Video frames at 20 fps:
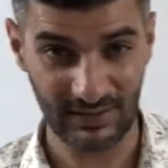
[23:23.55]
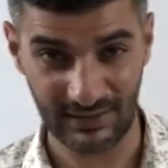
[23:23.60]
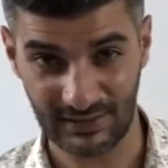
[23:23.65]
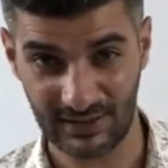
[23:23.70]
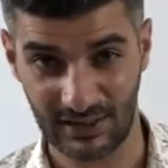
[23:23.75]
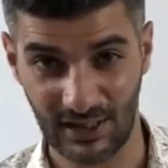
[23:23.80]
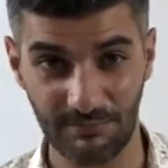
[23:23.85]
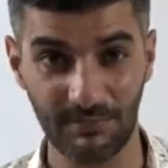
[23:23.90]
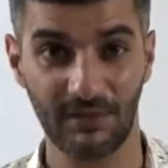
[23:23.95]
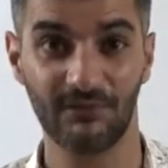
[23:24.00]

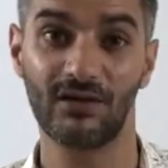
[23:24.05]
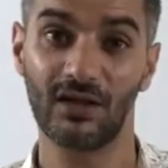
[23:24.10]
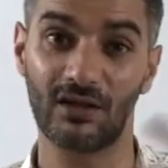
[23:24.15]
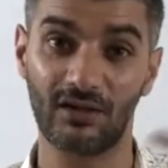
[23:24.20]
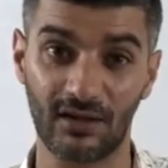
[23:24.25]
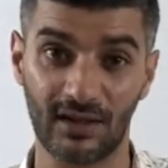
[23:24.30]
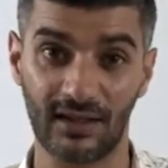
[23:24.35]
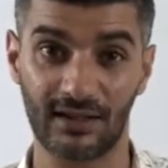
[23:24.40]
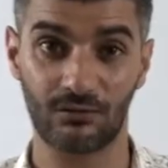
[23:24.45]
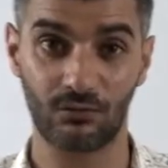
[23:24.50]
Some of the
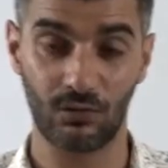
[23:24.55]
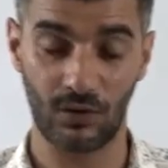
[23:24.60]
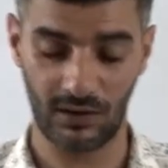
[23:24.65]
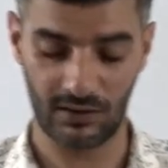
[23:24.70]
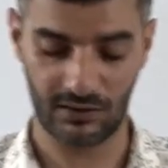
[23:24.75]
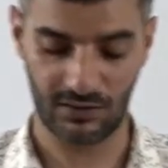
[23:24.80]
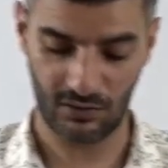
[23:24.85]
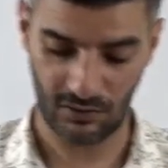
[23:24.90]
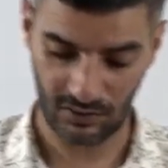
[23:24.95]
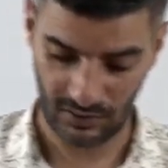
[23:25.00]
correct
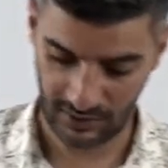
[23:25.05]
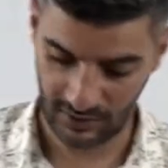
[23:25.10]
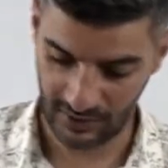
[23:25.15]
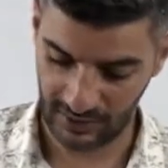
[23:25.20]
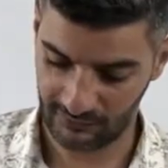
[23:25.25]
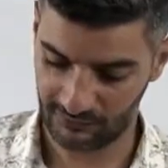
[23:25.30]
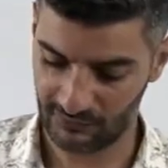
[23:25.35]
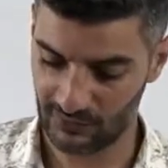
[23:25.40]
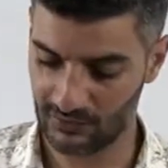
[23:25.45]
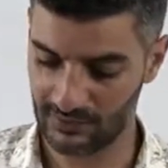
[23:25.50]
words or the
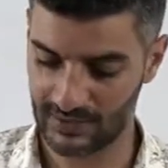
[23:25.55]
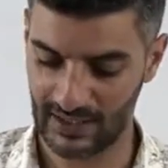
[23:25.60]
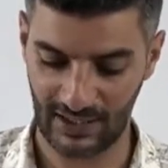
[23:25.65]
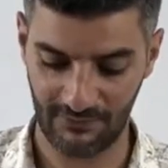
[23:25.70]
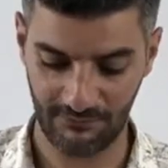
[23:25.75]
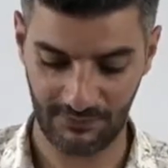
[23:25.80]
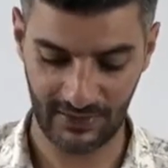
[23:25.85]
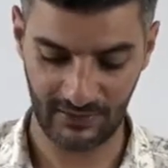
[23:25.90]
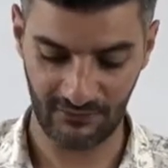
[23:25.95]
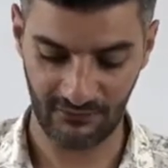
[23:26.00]
correct forms
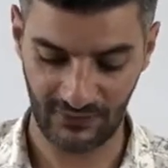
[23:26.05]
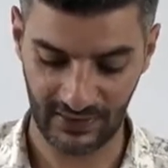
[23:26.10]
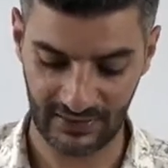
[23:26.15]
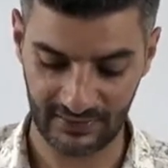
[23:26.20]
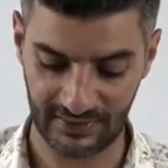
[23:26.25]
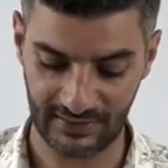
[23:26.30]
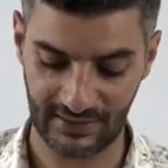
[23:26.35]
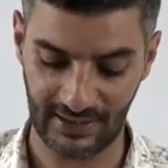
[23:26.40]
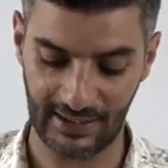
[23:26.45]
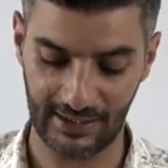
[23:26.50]
have been
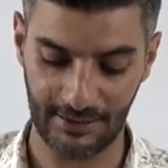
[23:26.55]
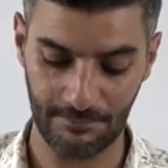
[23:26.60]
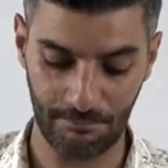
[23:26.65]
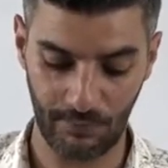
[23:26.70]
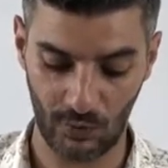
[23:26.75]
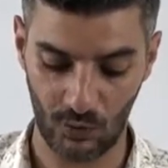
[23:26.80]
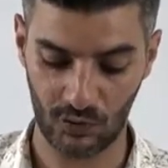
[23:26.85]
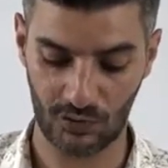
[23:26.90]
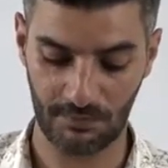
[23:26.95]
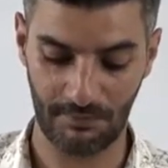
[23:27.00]
invented and
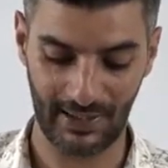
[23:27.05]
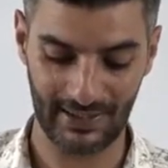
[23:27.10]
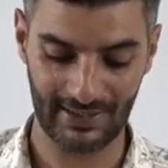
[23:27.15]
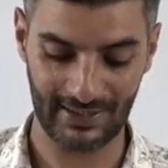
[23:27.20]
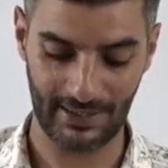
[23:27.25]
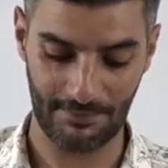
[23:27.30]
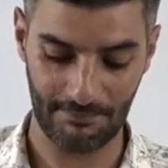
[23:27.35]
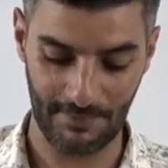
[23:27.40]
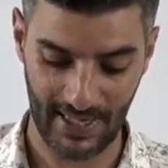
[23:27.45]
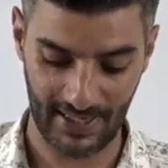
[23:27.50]
imposed by
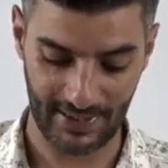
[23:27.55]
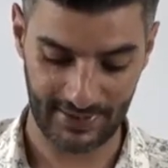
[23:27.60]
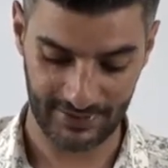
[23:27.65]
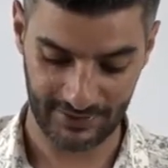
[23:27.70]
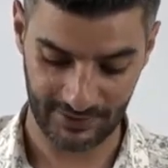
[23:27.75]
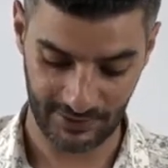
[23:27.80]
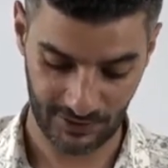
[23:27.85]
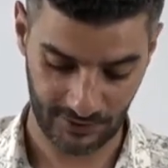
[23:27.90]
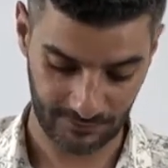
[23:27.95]
grammarians